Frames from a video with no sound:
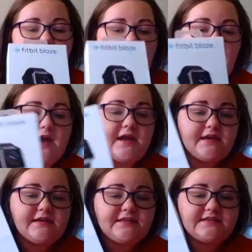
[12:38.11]

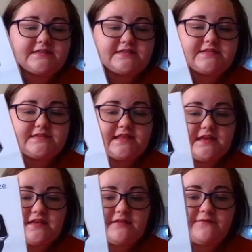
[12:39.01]
and this is
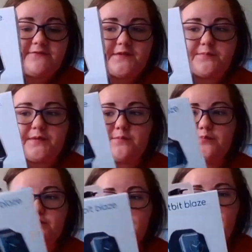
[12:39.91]
the Fitbit
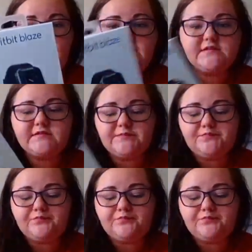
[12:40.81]
Blaze.